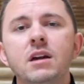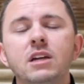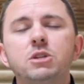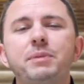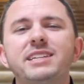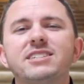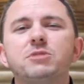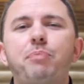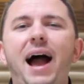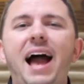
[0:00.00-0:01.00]
to be
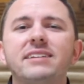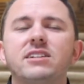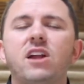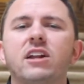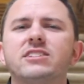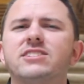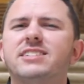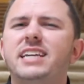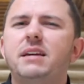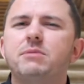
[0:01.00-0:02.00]
despised and
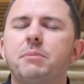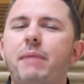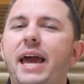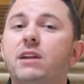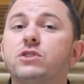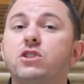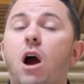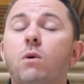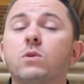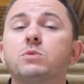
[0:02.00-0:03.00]
unesteemed, the man of
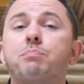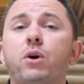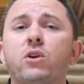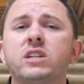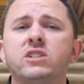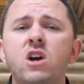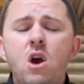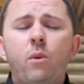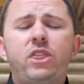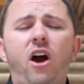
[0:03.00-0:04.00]
sorrows burdened
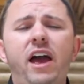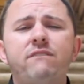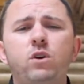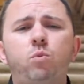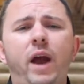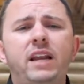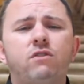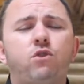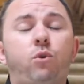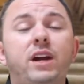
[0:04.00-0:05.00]
with a heavy
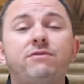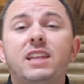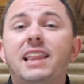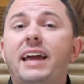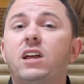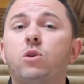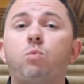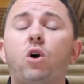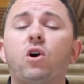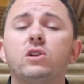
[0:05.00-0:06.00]
weight of grief, the light of
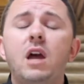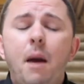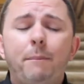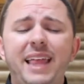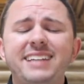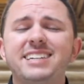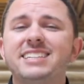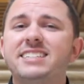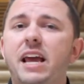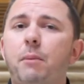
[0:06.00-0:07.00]
the world
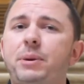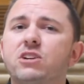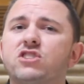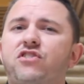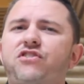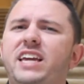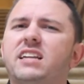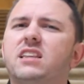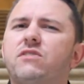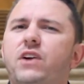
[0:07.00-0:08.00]
planted his nail-pierced
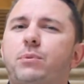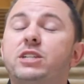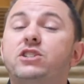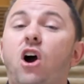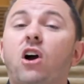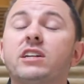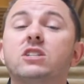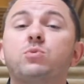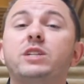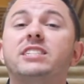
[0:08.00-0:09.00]
feet in the very
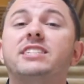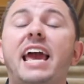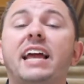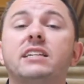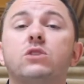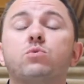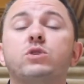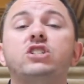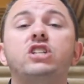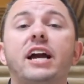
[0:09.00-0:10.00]
darkness we stand in.
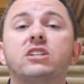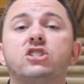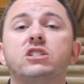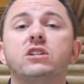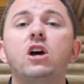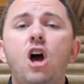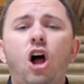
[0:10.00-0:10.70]
Rejection,